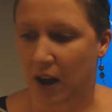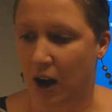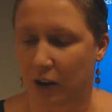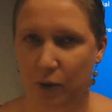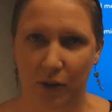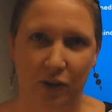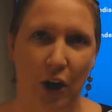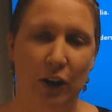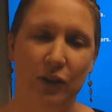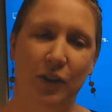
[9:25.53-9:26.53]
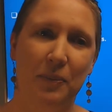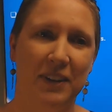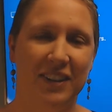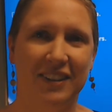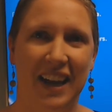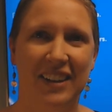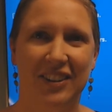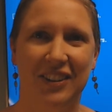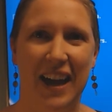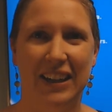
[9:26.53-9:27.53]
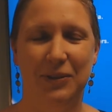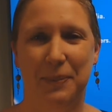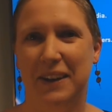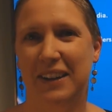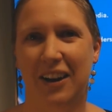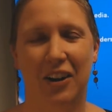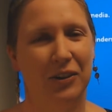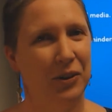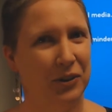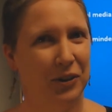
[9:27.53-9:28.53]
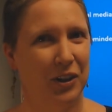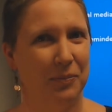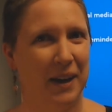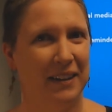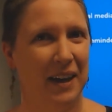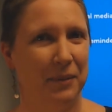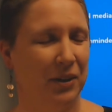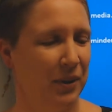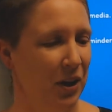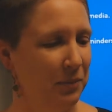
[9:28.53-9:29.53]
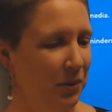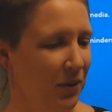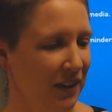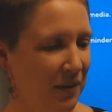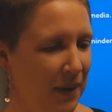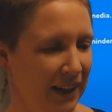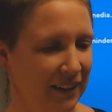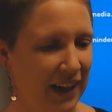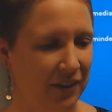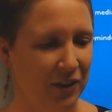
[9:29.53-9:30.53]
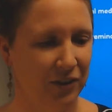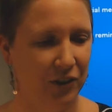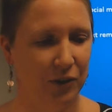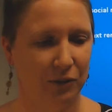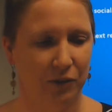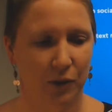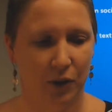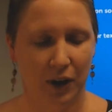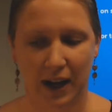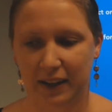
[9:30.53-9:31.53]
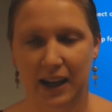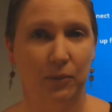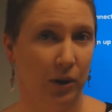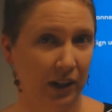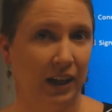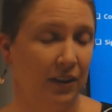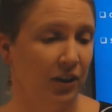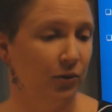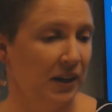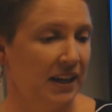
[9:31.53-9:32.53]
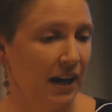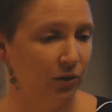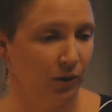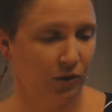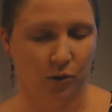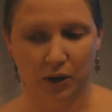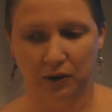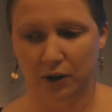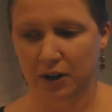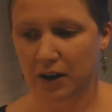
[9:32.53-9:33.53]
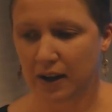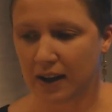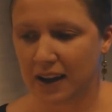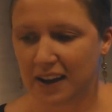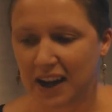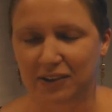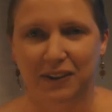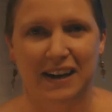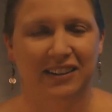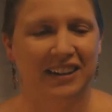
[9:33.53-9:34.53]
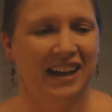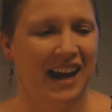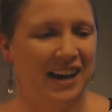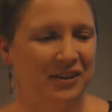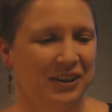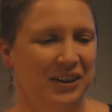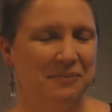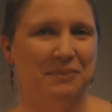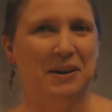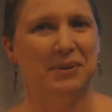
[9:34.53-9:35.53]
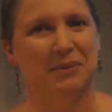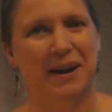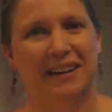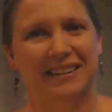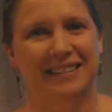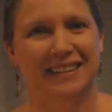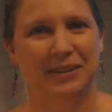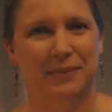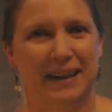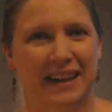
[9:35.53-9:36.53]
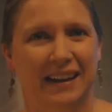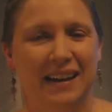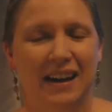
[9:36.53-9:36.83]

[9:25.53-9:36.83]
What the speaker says: Our North Charlottesville Business Council has been on hold during the pandemic. We hope to bring them back together soon for networking in the 29 North Corridor. And finally, our Public Policy Committee.